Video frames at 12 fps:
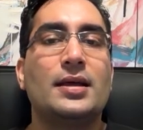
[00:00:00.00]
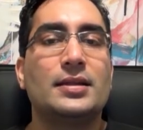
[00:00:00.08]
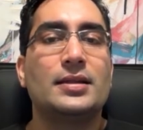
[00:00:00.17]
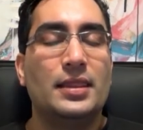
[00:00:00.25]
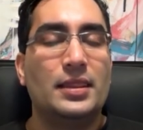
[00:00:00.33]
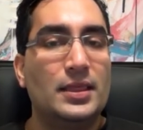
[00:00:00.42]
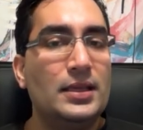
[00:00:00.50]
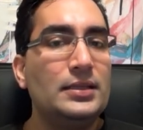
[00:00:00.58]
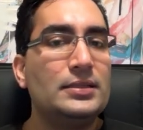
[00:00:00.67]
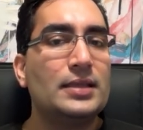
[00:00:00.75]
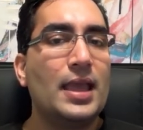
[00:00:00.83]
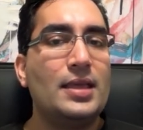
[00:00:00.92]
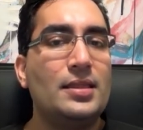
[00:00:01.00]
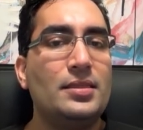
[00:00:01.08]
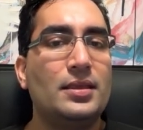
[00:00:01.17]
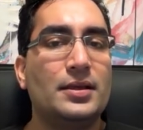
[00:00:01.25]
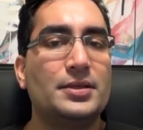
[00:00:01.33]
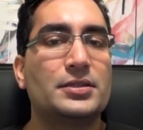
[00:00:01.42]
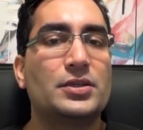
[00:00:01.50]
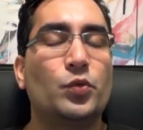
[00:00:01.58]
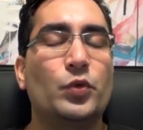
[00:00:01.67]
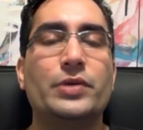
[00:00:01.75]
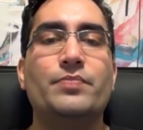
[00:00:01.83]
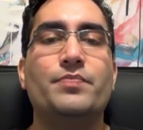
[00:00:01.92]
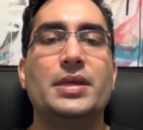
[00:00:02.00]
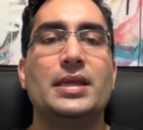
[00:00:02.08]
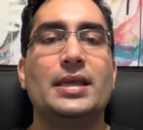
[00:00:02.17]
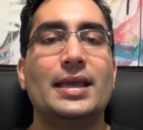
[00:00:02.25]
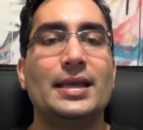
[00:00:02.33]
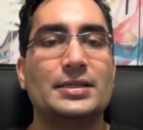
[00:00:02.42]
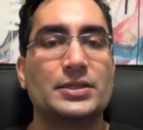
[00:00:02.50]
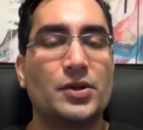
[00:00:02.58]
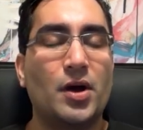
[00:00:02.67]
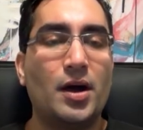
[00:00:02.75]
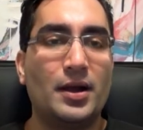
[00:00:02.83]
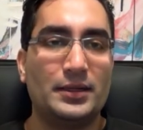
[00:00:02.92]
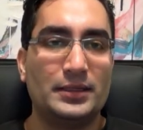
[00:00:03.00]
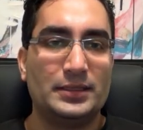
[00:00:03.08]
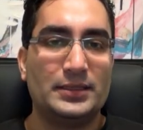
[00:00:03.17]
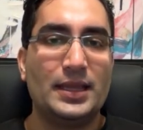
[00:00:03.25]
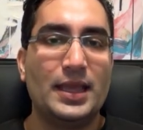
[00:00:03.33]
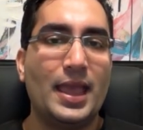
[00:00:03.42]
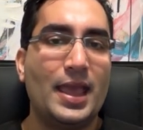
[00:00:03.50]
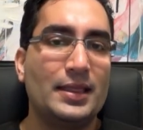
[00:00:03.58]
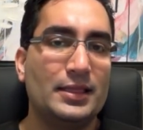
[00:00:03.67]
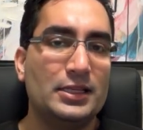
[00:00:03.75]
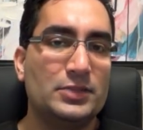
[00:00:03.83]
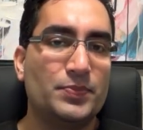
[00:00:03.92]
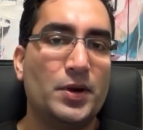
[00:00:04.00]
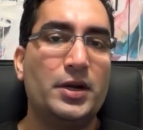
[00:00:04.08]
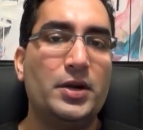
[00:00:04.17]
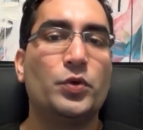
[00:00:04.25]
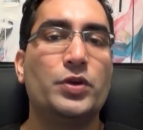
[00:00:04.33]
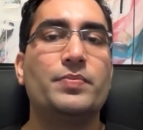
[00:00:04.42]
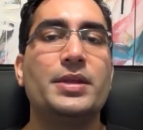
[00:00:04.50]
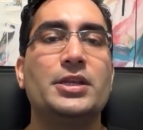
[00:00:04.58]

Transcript: This and this would be its cons, and this part would be